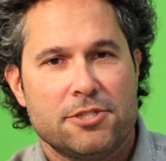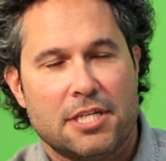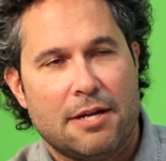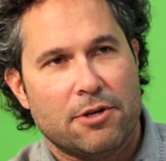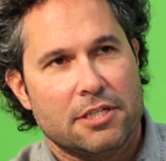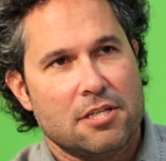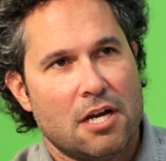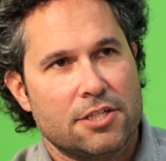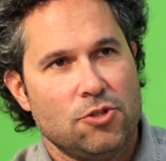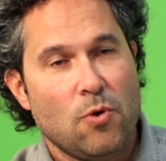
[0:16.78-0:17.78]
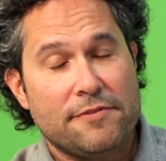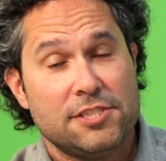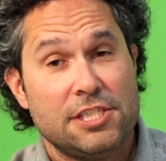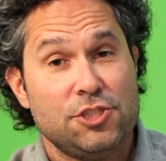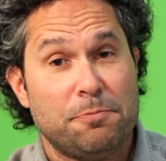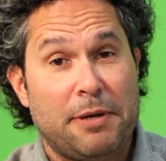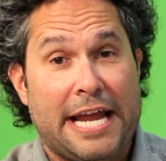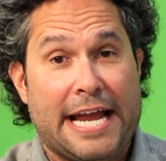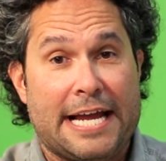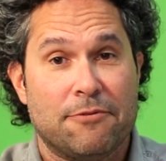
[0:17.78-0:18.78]
today we're going to talk UFC
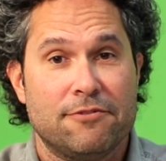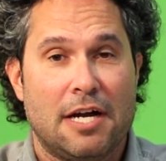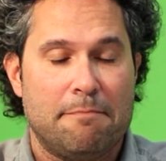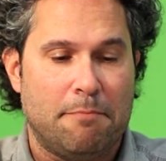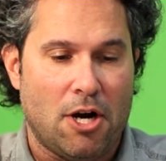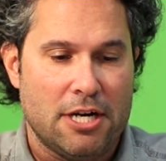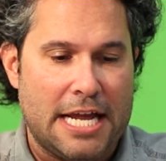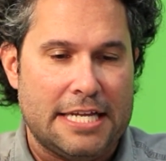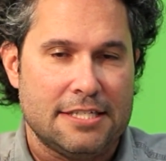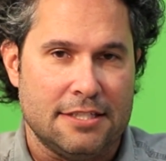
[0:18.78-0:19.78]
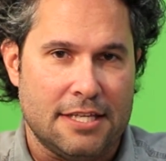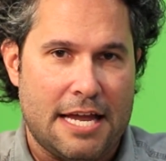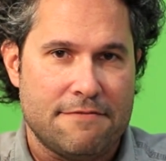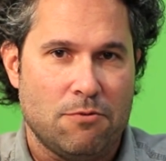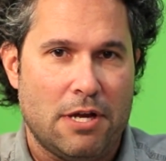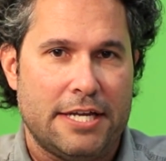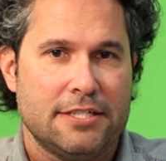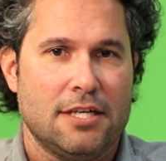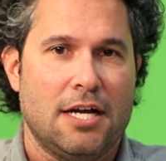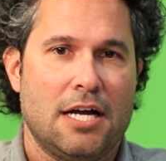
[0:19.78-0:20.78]
Japan. We've got Barnett in the
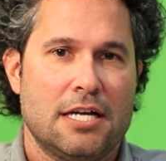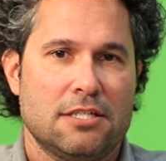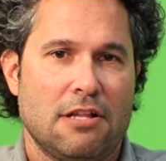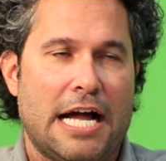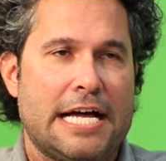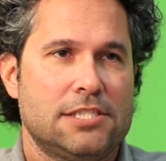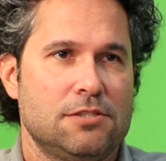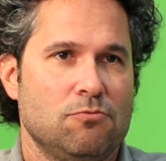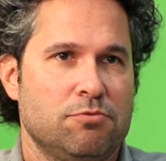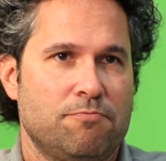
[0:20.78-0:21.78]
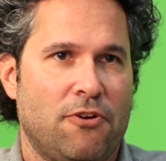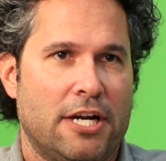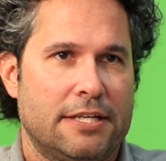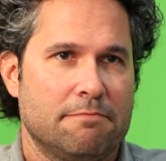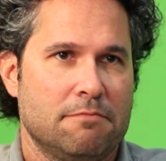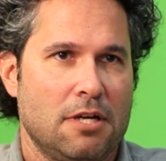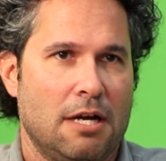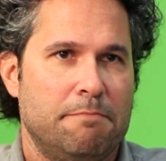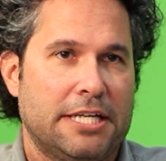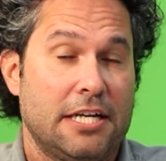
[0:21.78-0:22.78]
heavyweight class fighting
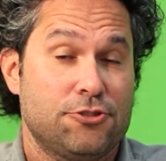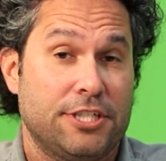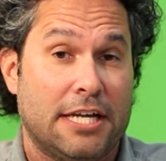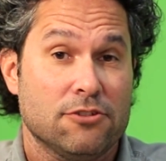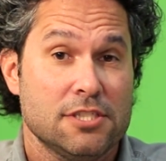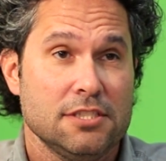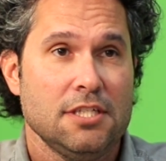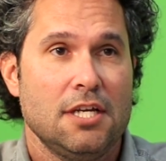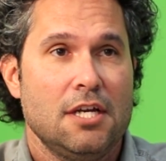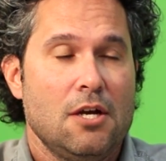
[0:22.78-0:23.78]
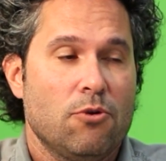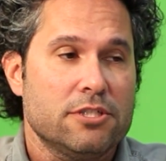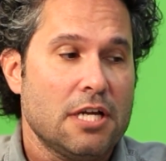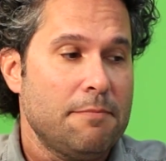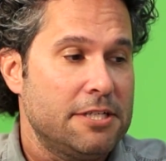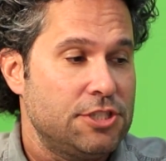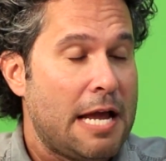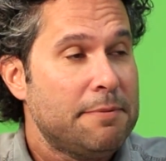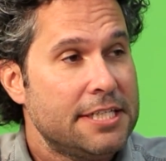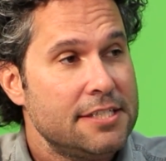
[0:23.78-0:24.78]
Big Country Nelson. We're going to talk about
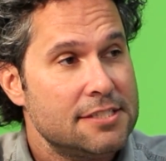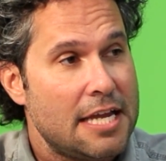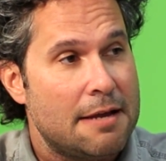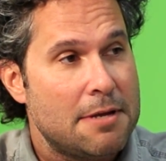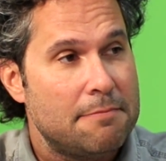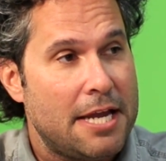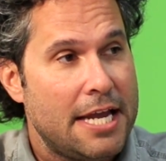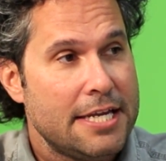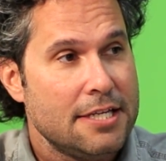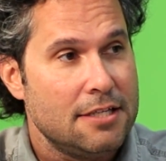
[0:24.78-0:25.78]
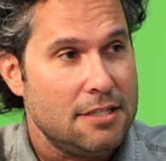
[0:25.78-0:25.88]
Japanese MMA